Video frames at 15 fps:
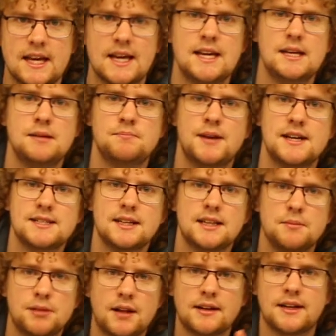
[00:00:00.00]
They
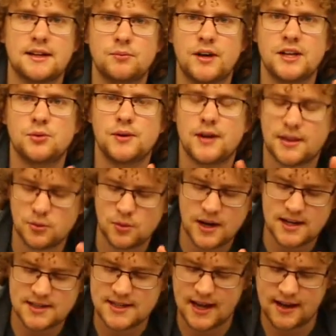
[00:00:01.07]
basically plug in where you would
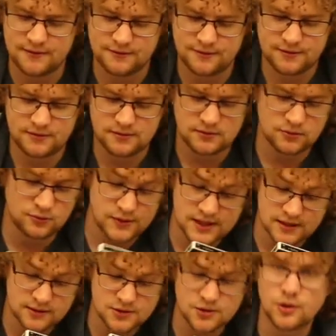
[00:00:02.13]
otherwise have
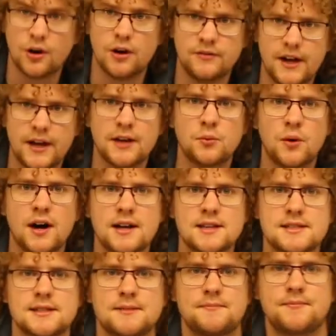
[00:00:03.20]
reels or overhead
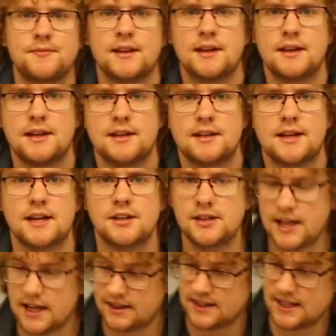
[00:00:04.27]
wires. Now you
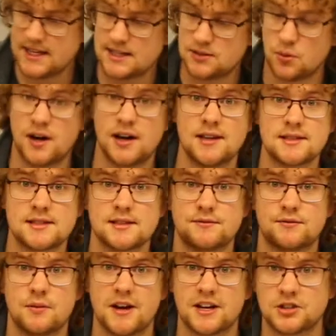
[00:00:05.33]
can get these wires
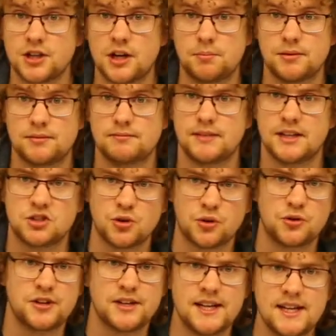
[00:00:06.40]
from our shop. They're
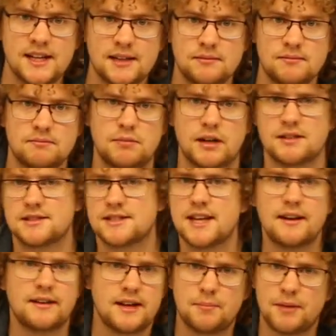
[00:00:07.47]
shorter and neater, but
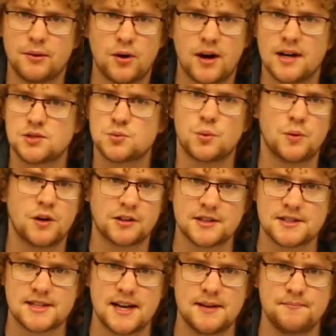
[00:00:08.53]
standard épée wires will work
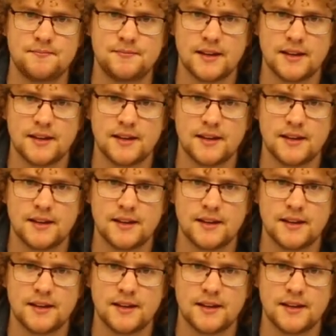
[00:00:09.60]
the same.